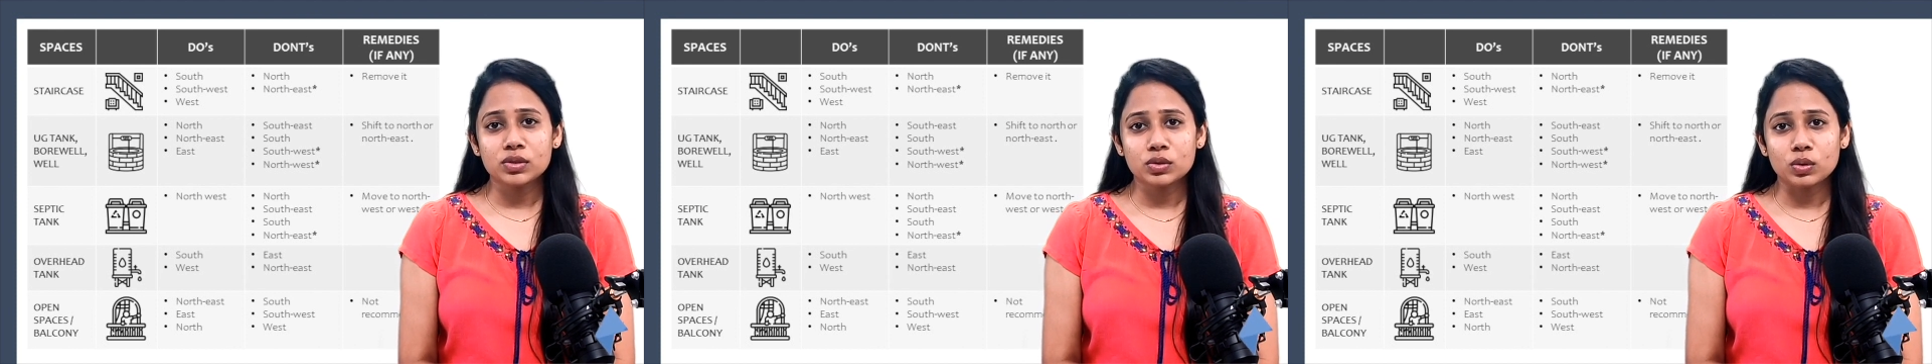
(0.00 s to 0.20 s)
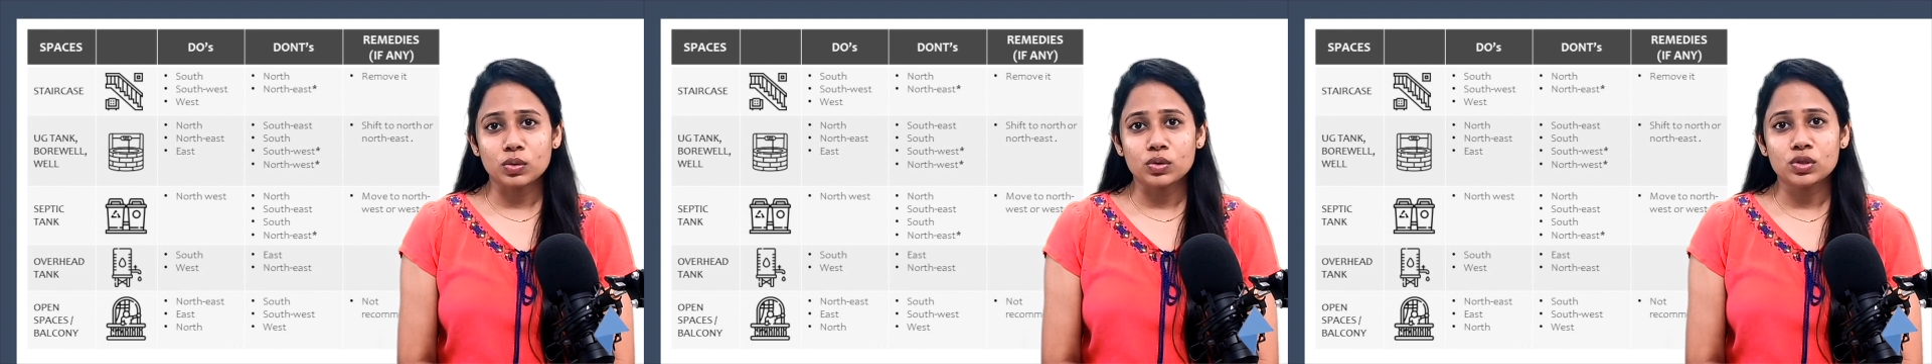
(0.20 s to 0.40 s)

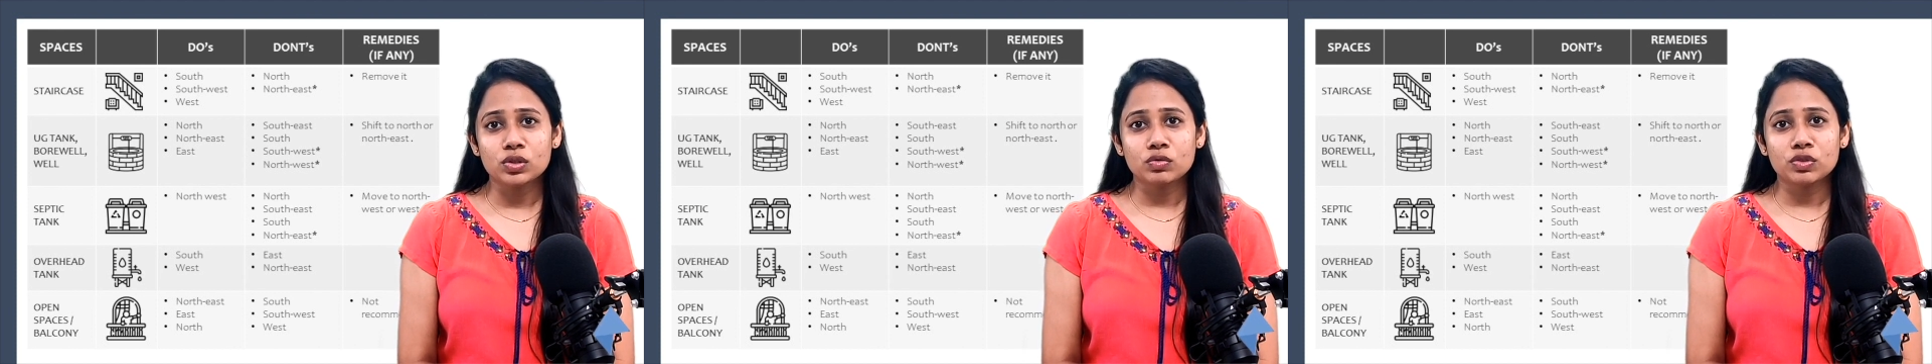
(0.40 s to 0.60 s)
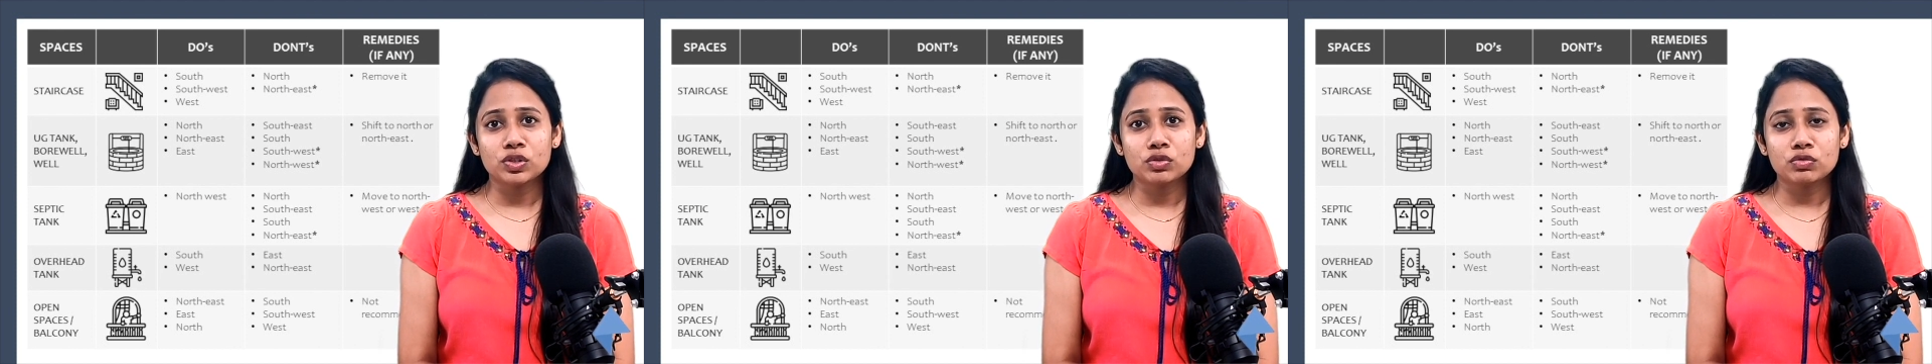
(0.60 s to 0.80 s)
zones
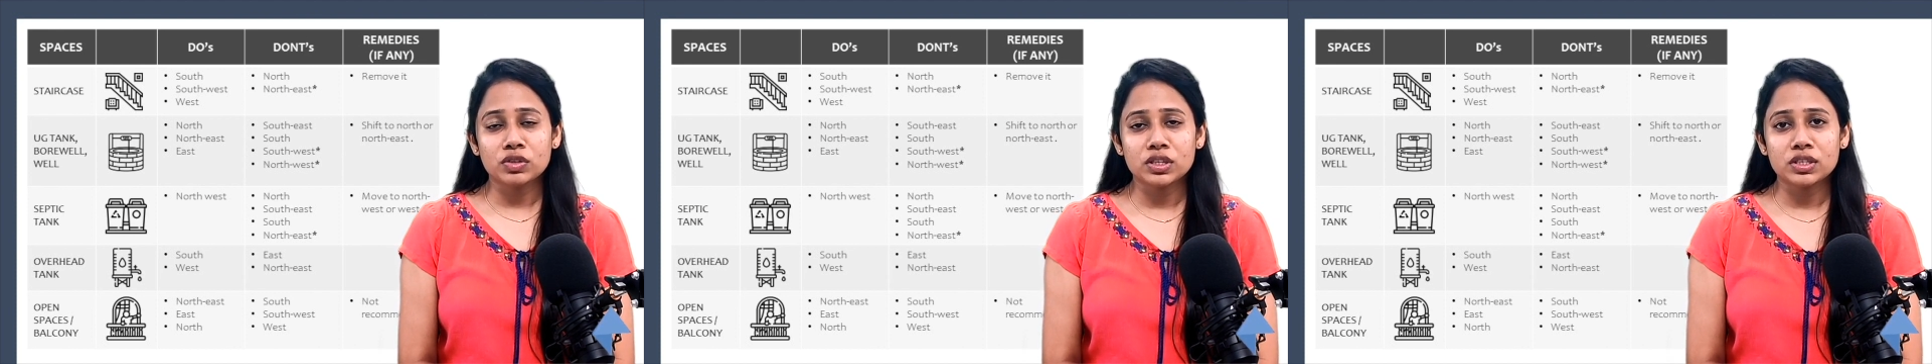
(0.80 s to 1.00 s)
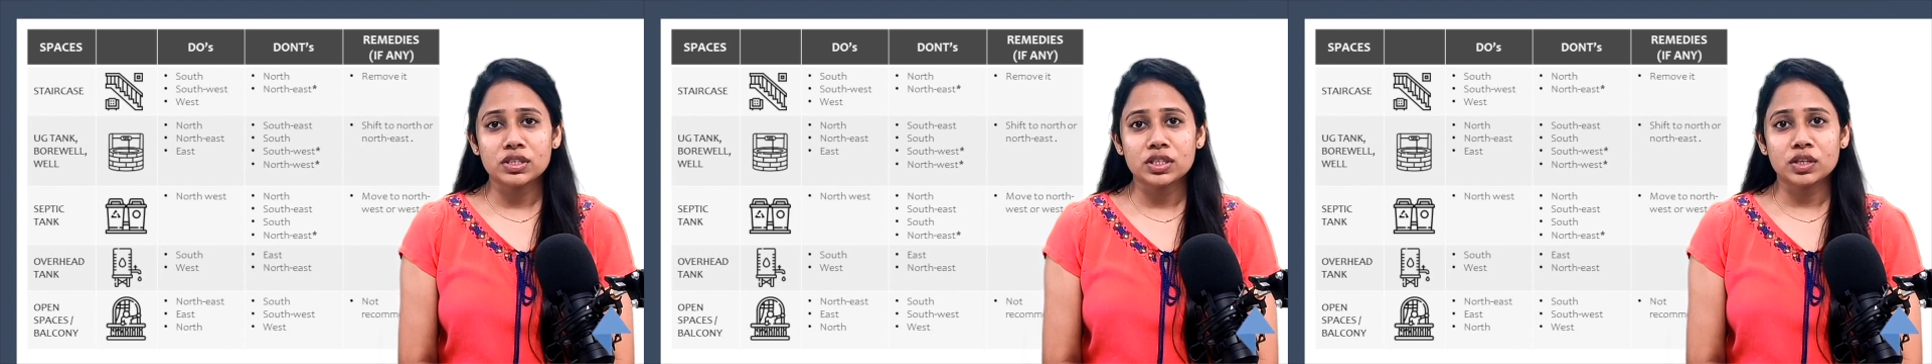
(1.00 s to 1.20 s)
which will
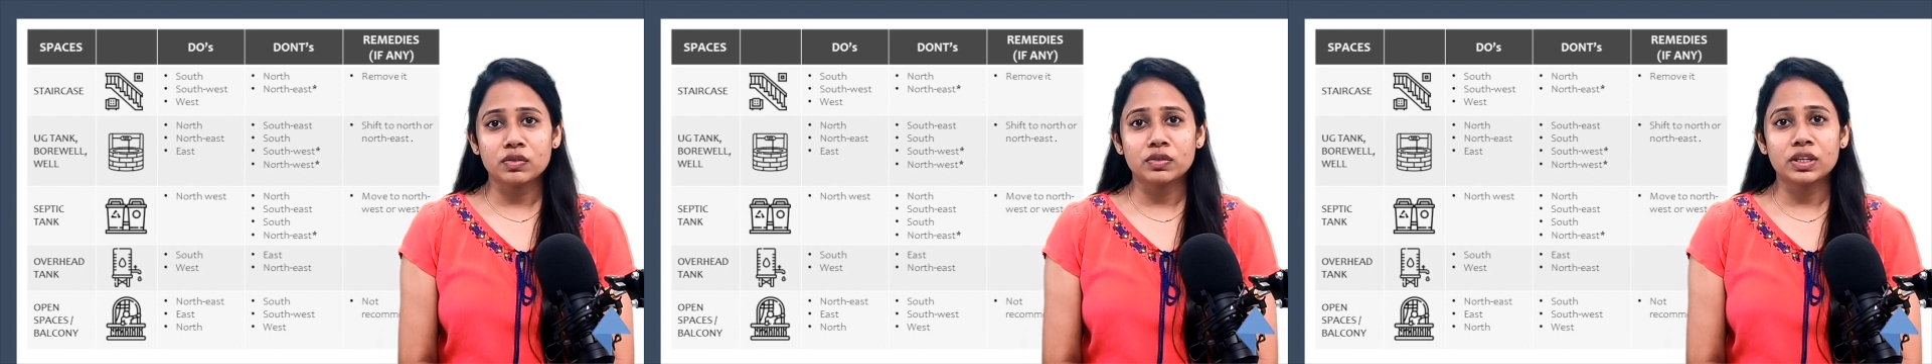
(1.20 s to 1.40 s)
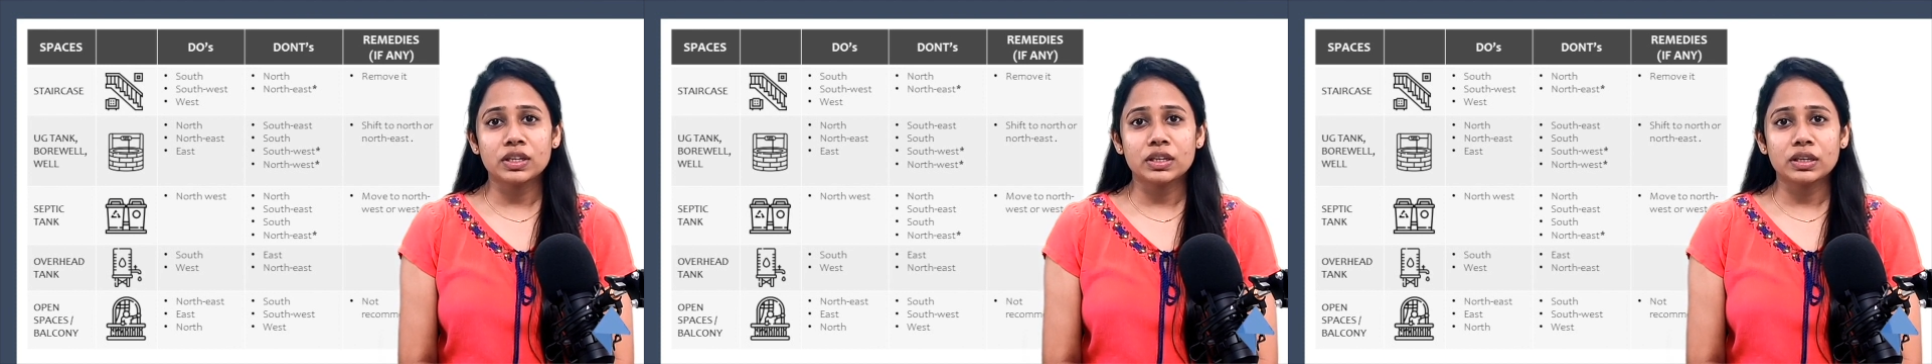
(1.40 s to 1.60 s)
receive
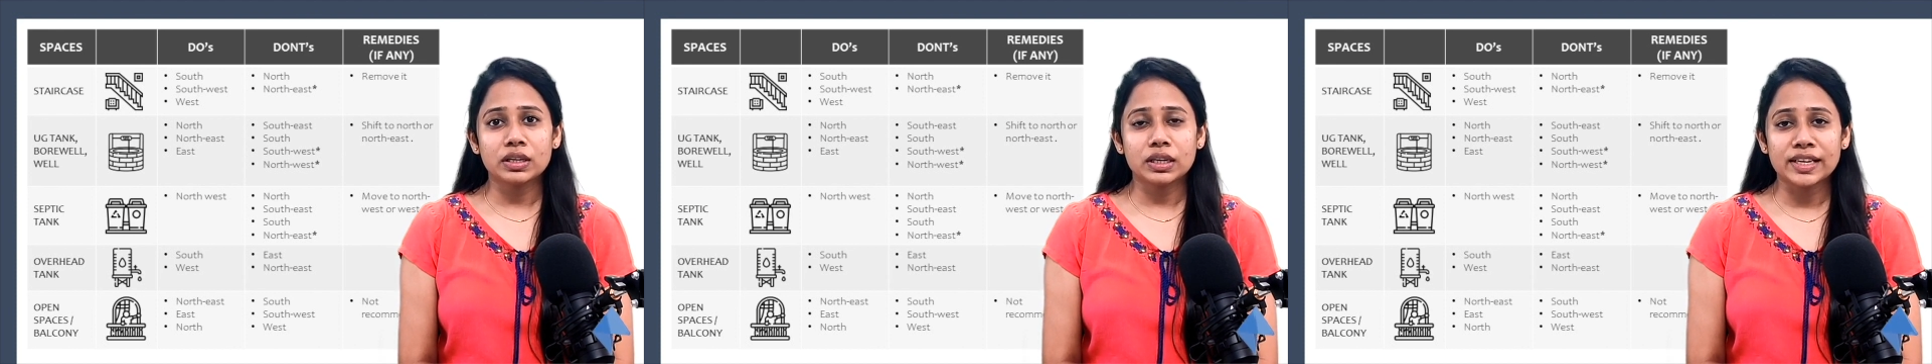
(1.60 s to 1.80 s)
the